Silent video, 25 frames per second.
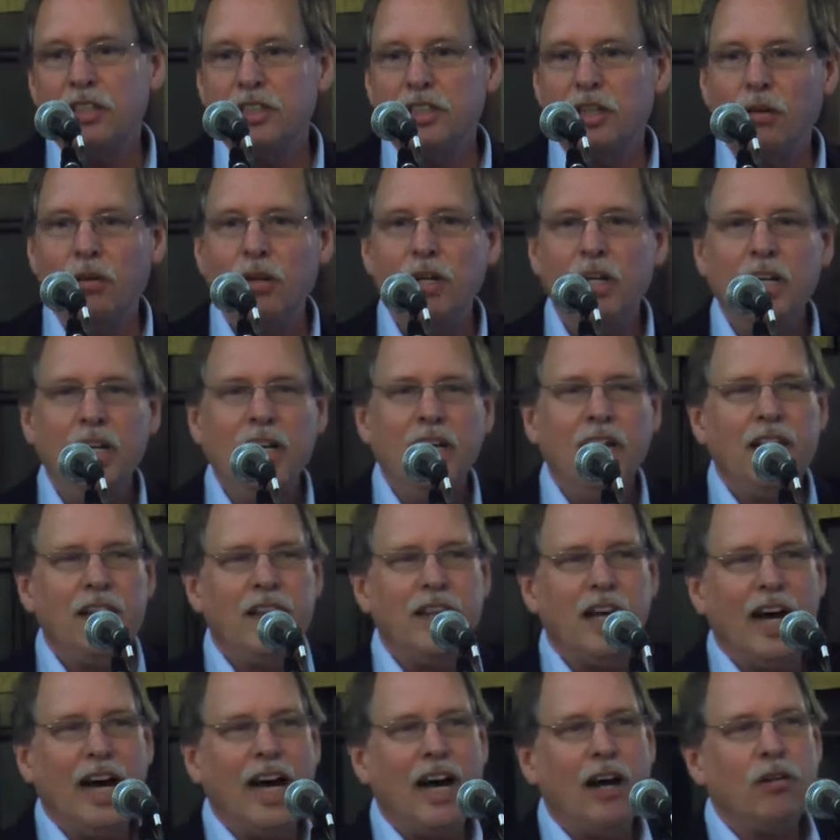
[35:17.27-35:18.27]
So
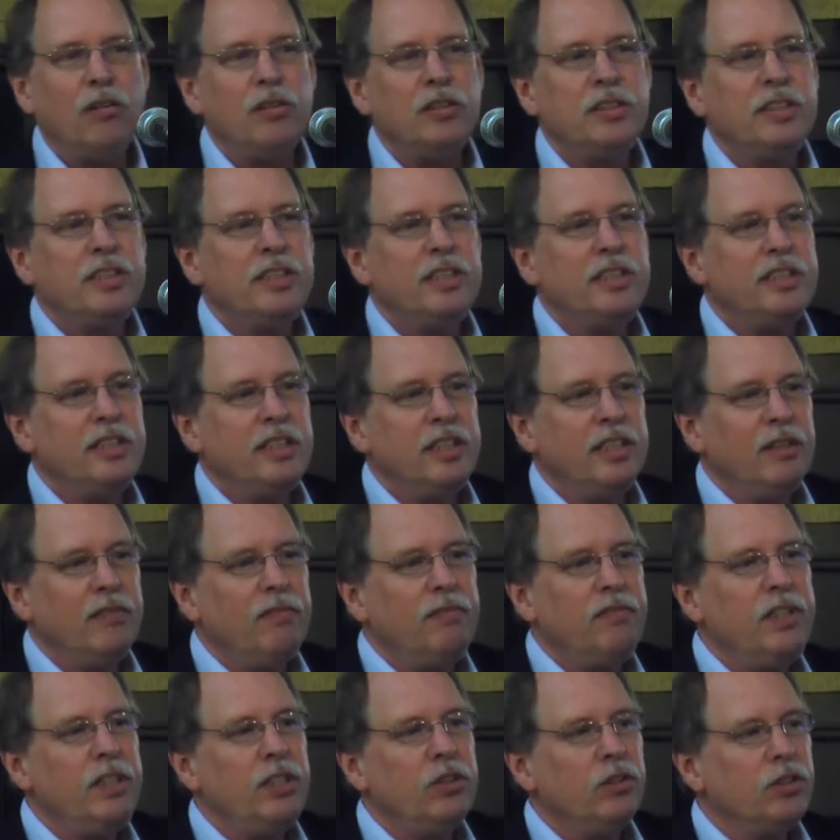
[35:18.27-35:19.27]
the houses and the
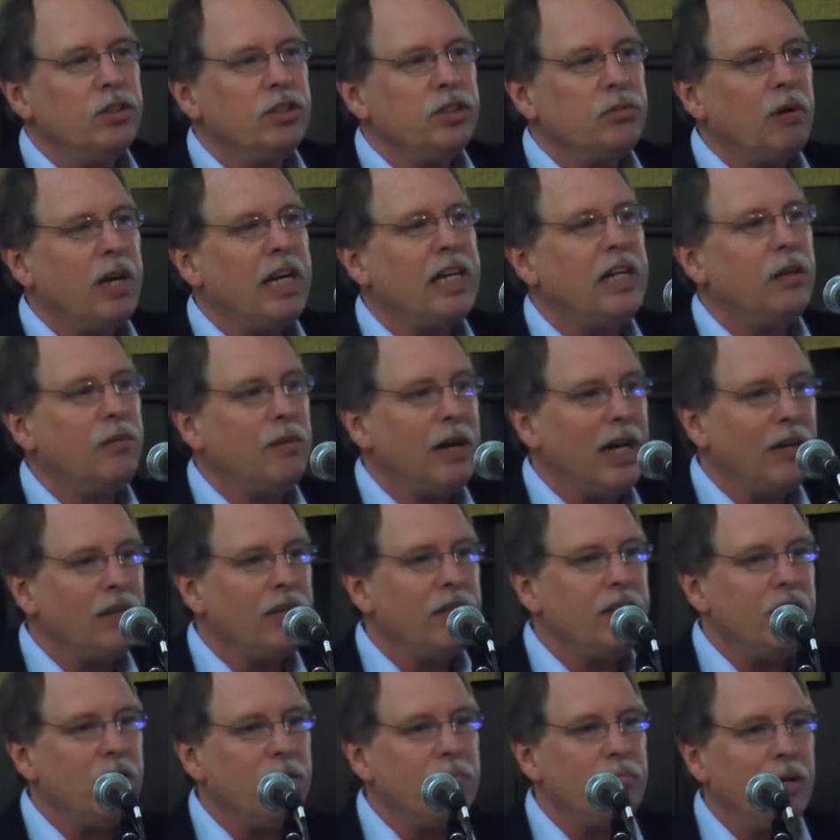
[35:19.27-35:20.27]
fields right
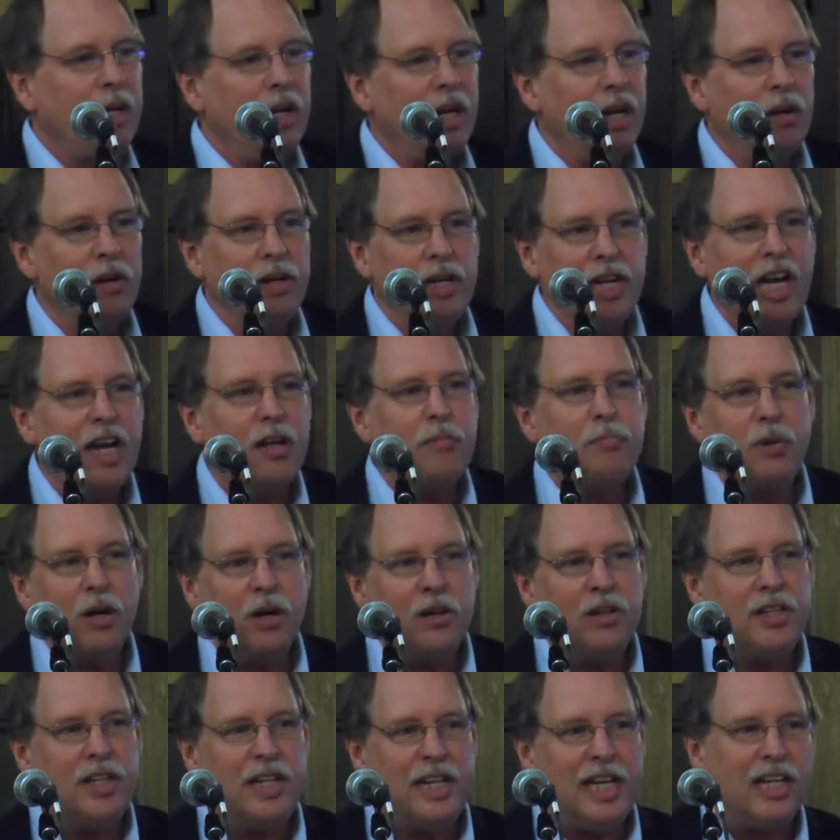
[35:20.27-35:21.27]
around them are not
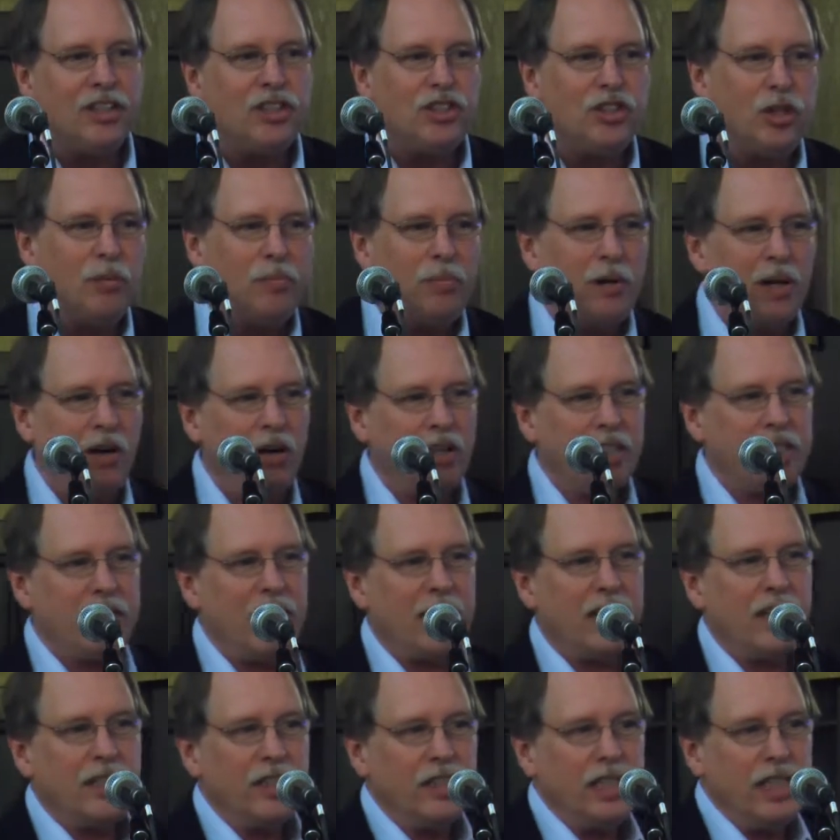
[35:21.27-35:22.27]
part of the national park.
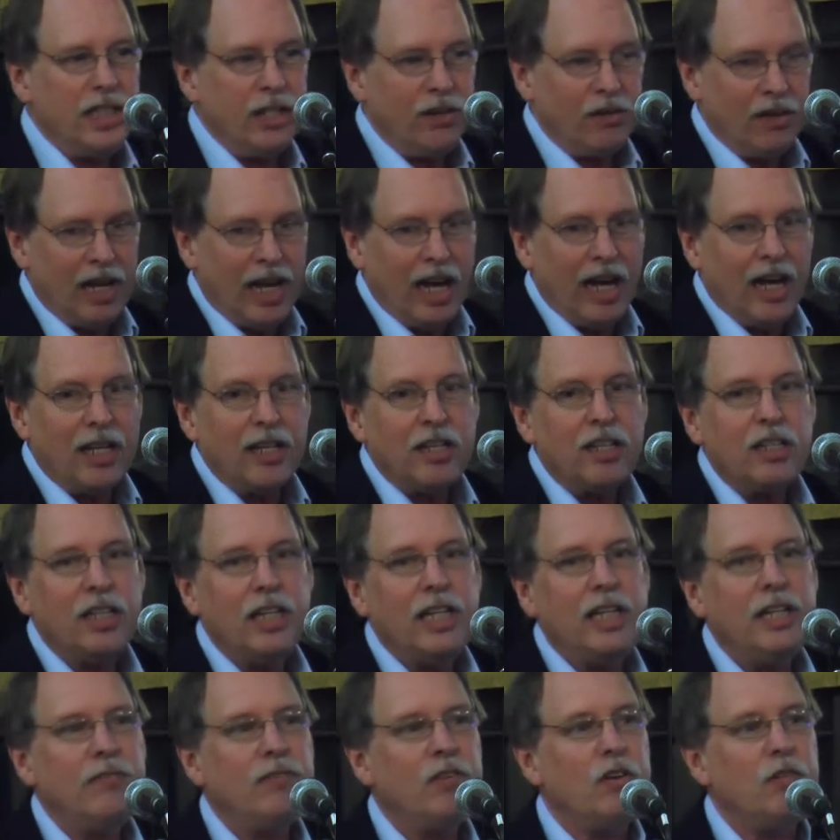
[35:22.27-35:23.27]
Technically, they're an
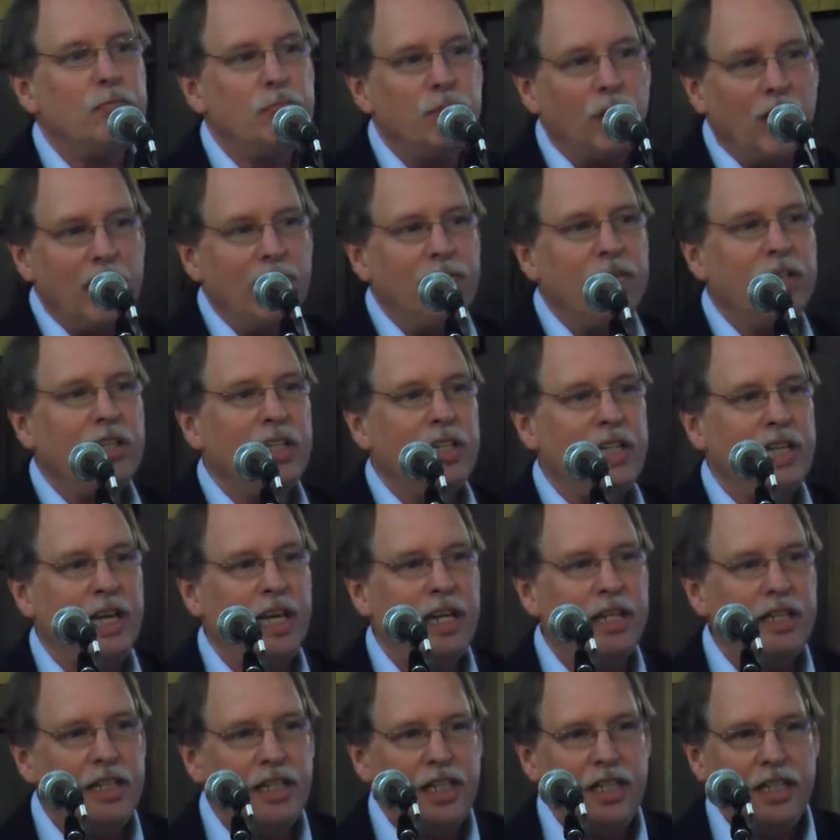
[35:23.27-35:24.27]
enclave of private
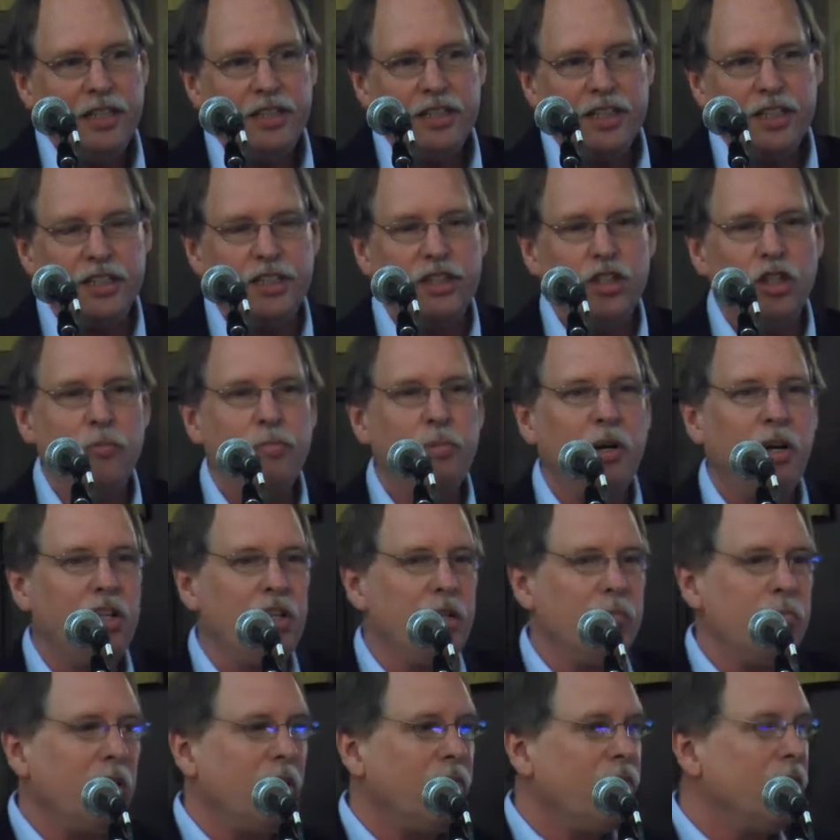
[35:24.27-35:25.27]
land. It's considered part
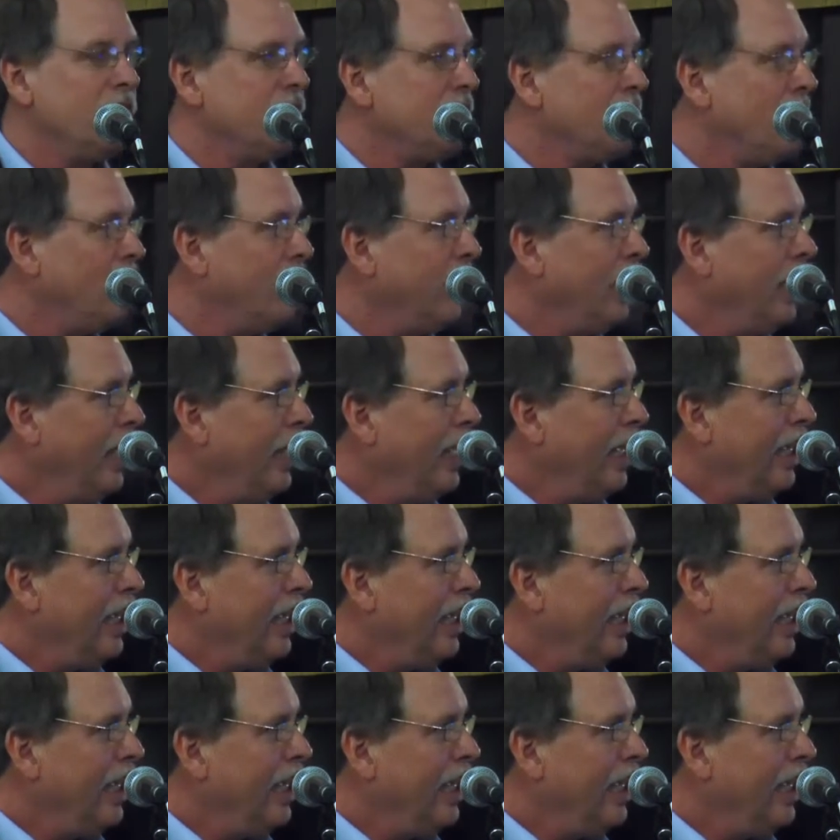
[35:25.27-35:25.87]
of the buffer zone.